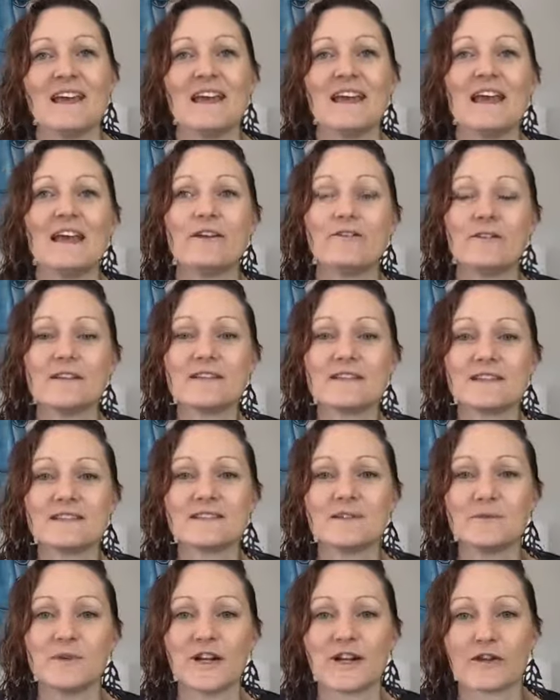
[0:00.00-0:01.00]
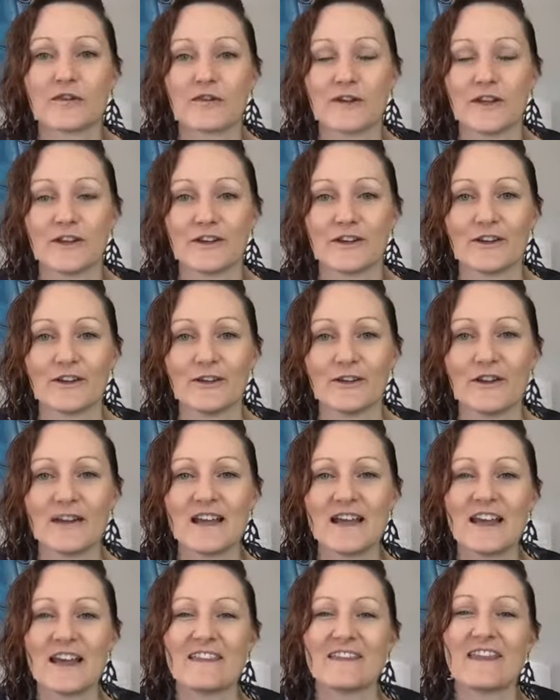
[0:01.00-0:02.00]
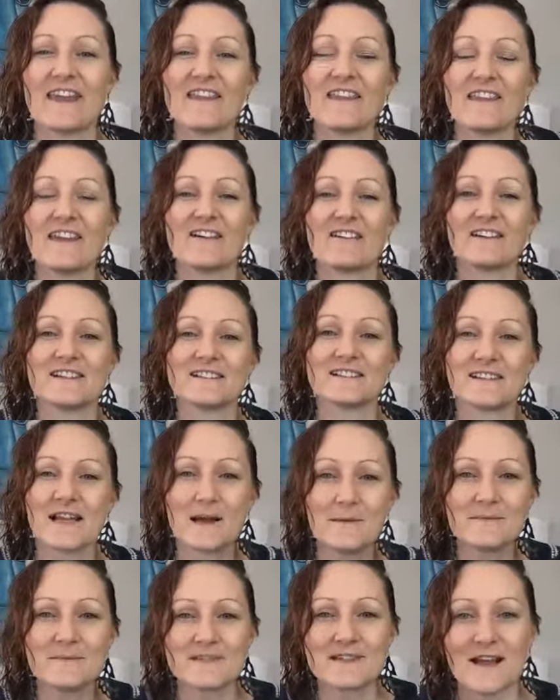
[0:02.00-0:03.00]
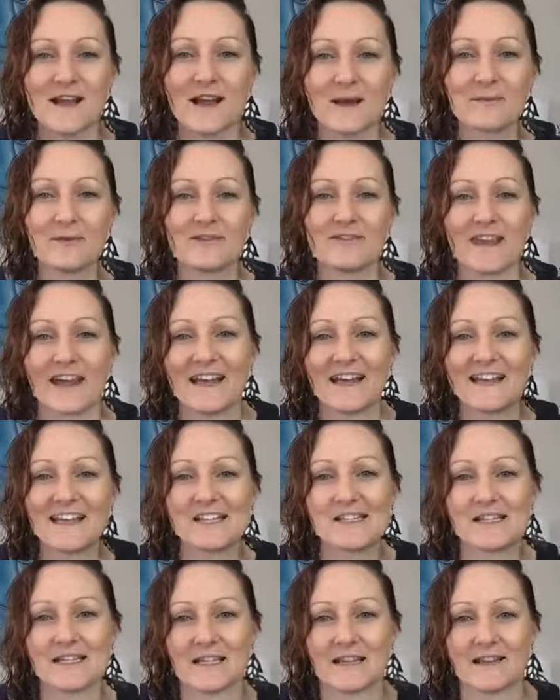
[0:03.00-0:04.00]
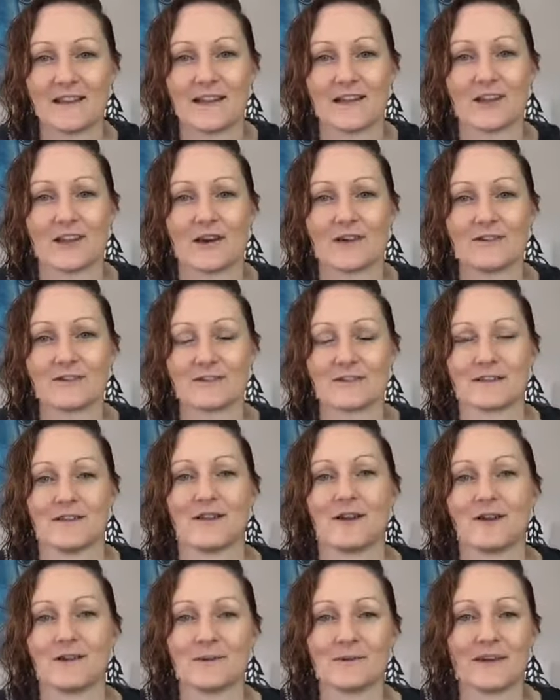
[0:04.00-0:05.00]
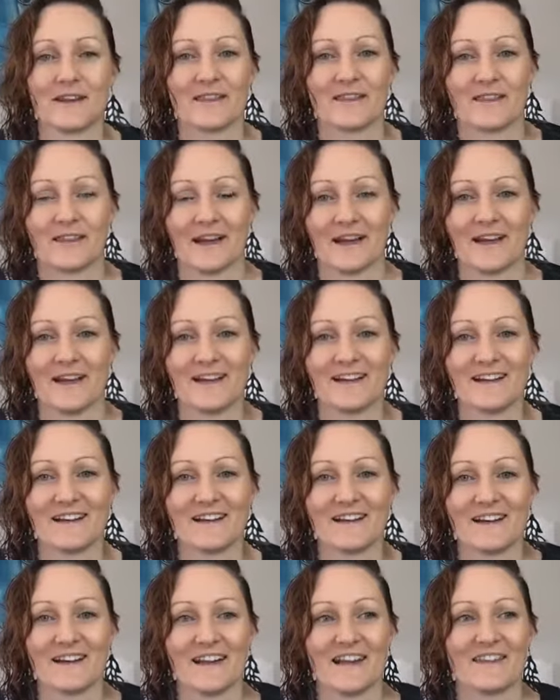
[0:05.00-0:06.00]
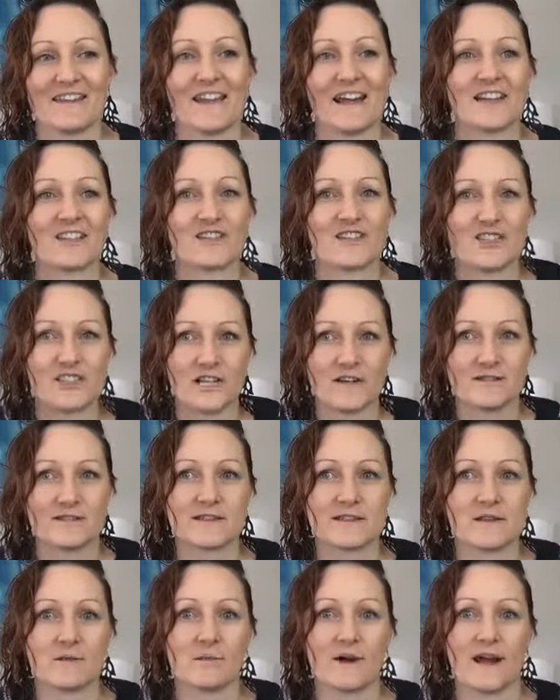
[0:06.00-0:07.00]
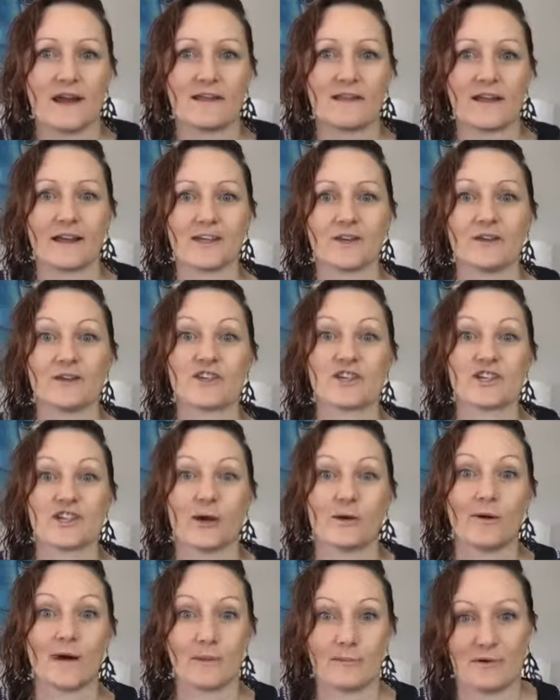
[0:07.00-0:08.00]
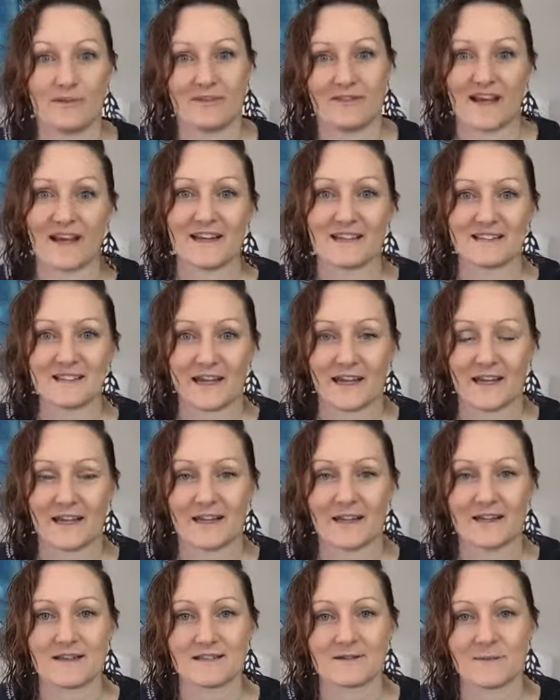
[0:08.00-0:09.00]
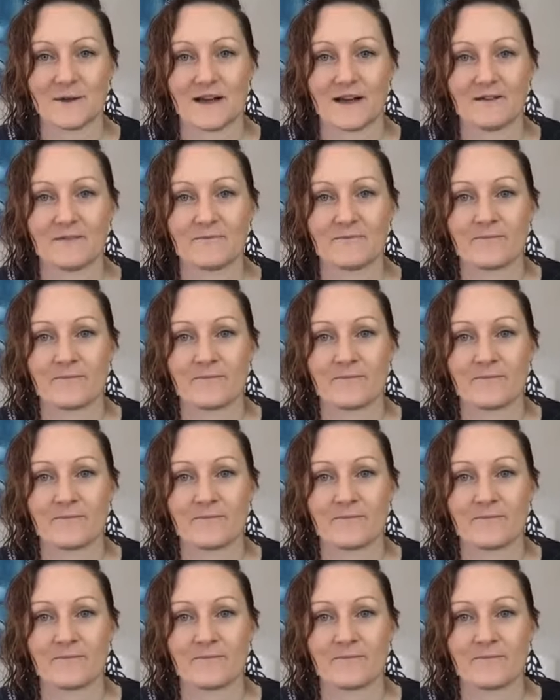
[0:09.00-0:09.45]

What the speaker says: If it doesn't work for you, then there is some type of energy that goes along with that that shifts the way that you show up on that day as well.